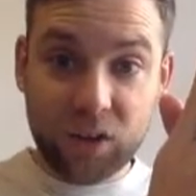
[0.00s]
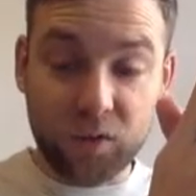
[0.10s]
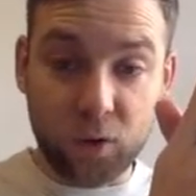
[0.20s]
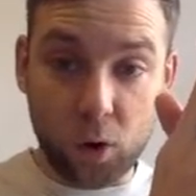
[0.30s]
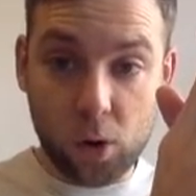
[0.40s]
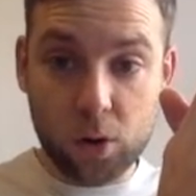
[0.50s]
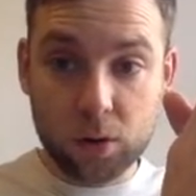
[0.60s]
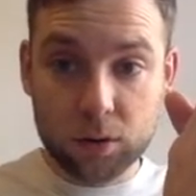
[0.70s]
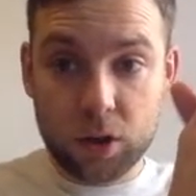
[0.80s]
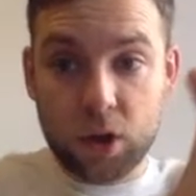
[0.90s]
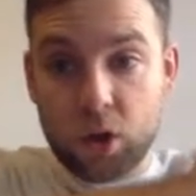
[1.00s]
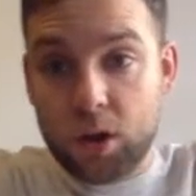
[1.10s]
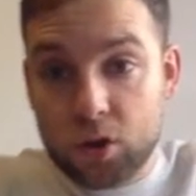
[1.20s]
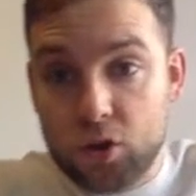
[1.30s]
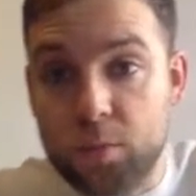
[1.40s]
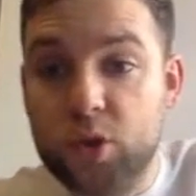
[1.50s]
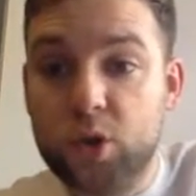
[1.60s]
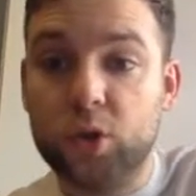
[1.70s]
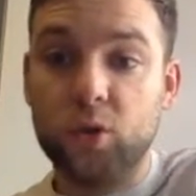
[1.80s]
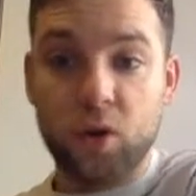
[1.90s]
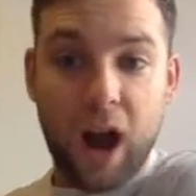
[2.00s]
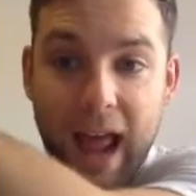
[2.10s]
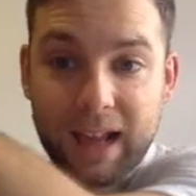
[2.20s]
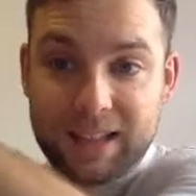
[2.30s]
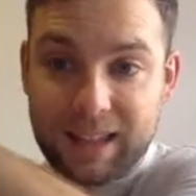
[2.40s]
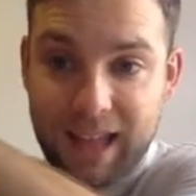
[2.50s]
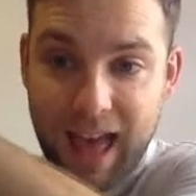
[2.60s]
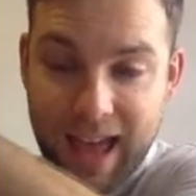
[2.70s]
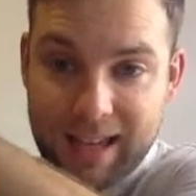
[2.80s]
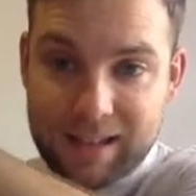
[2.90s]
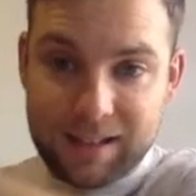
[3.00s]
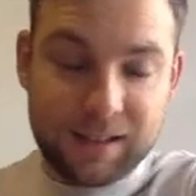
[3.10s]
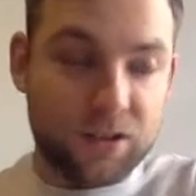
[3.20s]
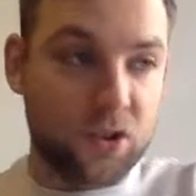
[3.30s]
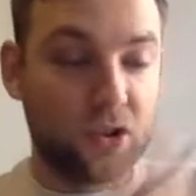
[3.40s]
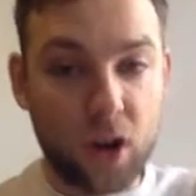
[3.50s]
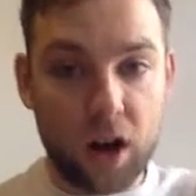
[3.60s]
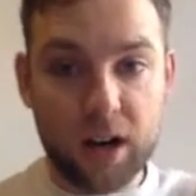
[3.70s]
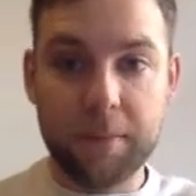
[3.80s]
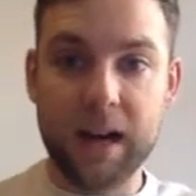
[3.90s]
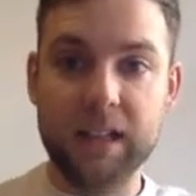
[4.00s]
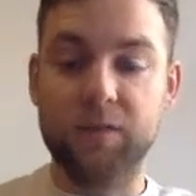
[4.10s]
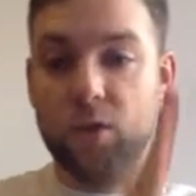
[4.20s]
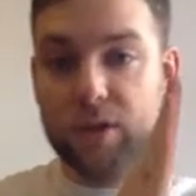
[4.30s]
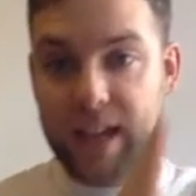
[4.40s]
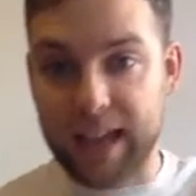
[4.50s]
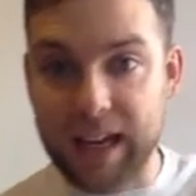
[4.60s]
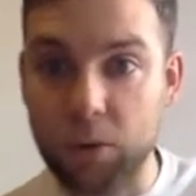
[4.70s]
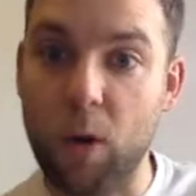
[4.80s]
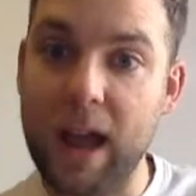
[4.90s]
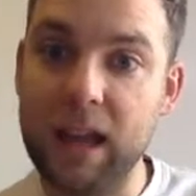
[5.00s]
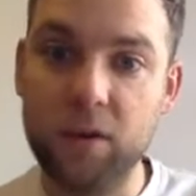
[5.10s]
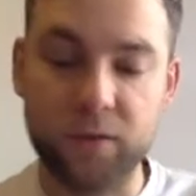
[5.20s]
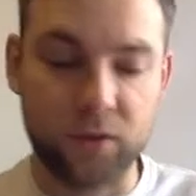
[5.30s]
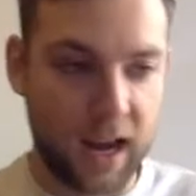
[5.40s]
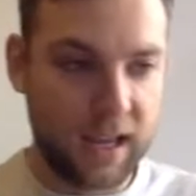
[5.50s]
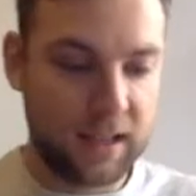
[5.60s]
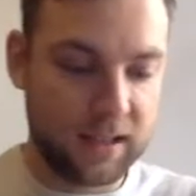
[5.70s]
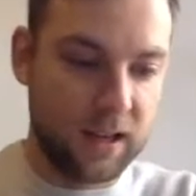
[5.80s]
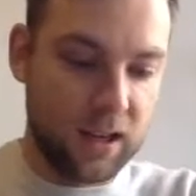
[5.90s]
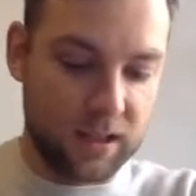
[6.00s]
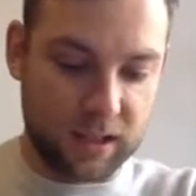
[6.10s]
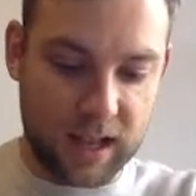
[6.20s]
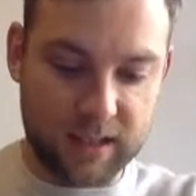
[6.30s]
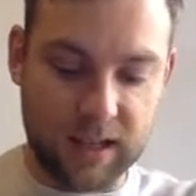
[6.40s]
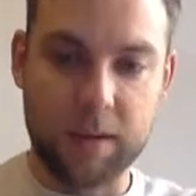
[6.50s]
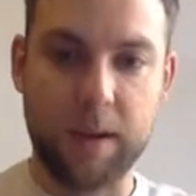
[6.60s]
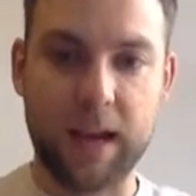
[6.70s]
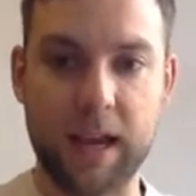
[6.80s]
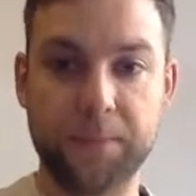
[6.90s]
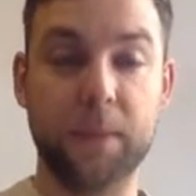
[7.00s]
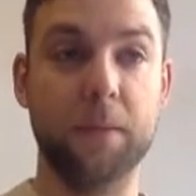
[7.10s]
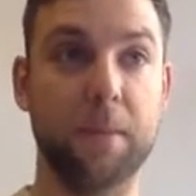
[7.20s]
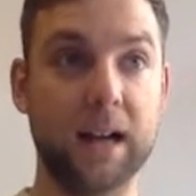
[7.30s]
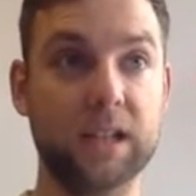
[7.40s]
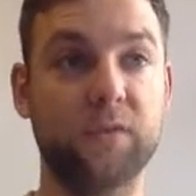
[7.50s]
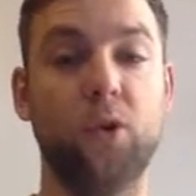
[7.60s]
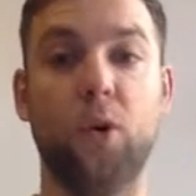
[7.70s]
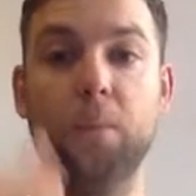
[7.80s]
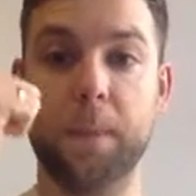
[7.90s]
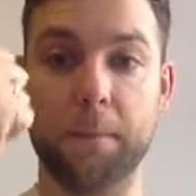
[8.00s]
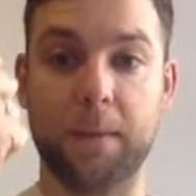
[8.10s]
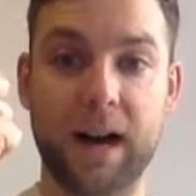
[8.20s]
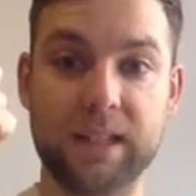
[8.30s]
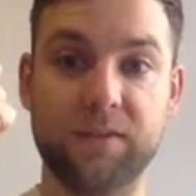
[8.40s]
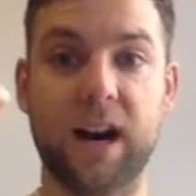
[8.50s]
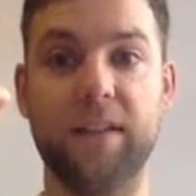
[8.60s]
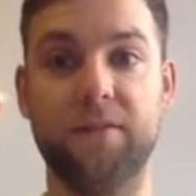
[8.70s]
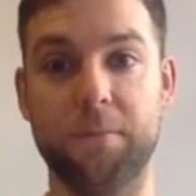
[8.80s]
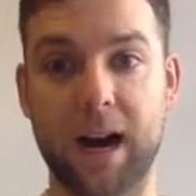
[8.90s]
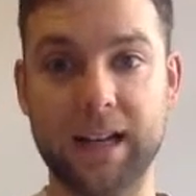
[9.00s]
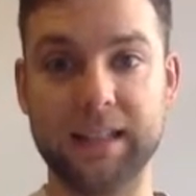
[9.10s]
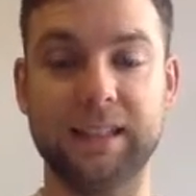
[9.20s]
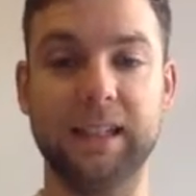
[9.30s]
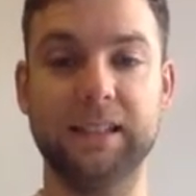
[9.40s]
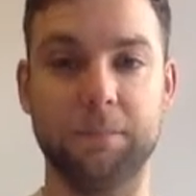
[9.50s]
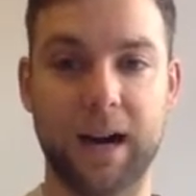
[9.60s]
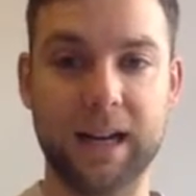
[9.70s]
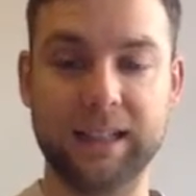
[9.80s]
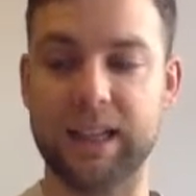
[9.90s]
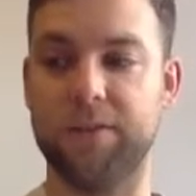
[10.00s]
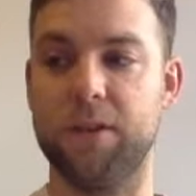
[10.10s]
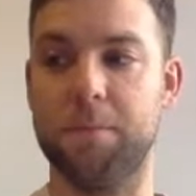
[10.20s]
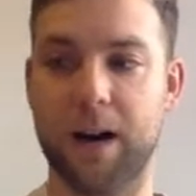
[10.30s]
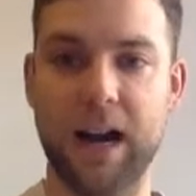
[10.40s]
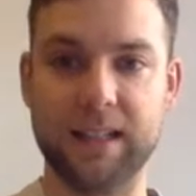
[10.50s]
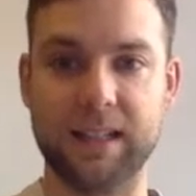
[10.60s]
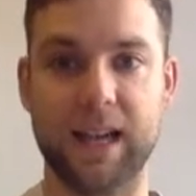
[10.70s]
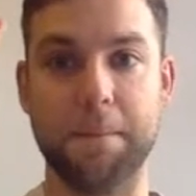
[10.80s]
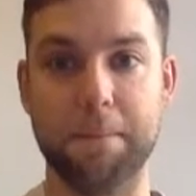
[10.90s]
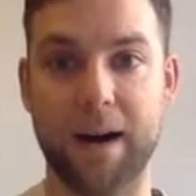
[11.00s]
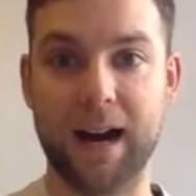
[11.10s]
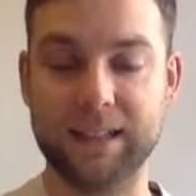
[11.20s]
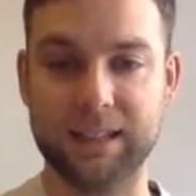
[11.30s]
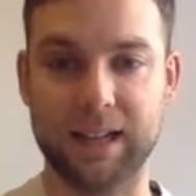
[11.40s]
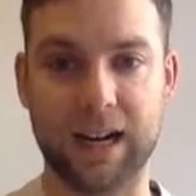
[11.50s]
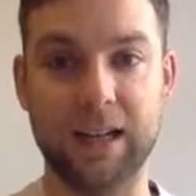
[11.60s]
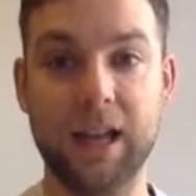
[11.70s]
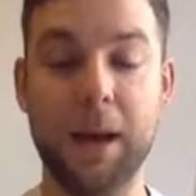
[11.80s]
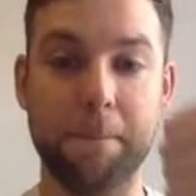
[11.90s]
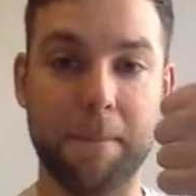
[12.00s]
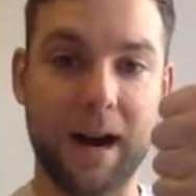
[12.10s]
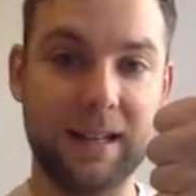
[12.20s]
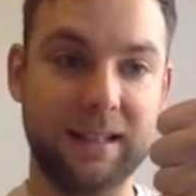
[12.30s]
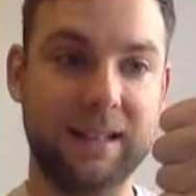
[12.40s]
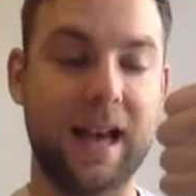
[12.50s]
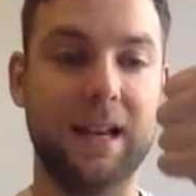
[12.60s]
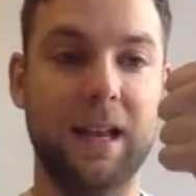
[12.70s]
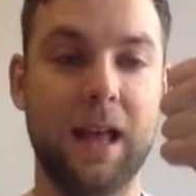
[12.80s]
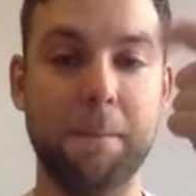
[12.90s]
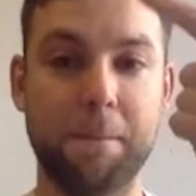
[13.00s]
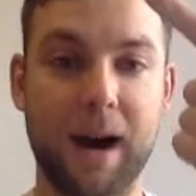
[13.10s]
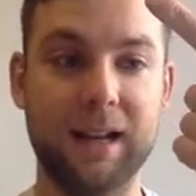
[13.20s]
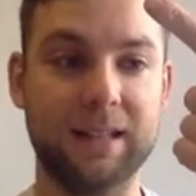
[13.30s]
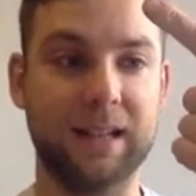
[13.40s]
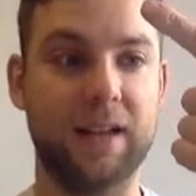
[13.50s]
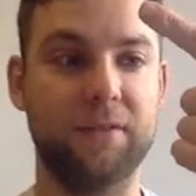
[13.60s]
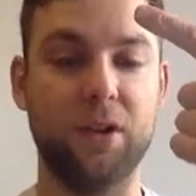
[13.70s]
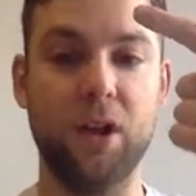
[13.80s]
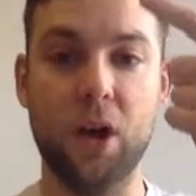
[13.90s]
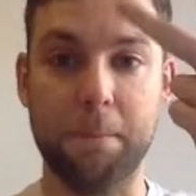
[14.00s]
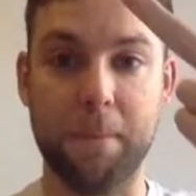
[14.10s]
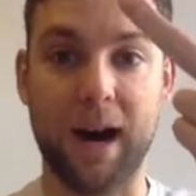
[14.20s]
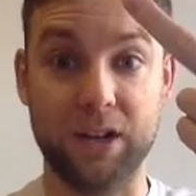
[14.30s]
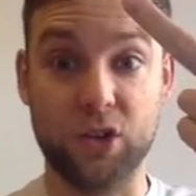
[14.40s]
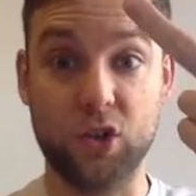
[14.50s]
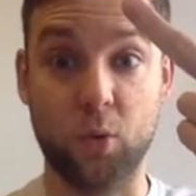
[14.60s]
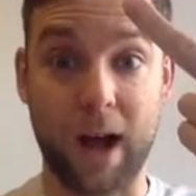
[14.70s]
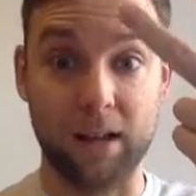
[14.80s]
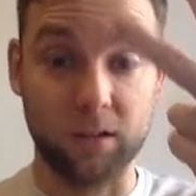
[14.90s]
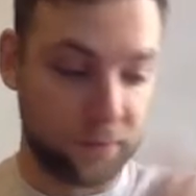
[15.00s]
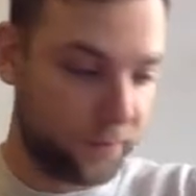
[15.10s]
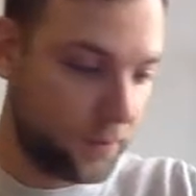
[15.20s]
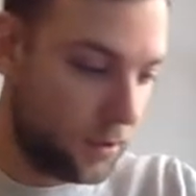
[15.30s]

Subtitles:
4, subtract the 8, so starting at minus 4, taking away another 8, so that's going to be minus 4, minus 5, minus 6, minus 7, minus 8, minus 9, minus 10, minus 11, minus 12.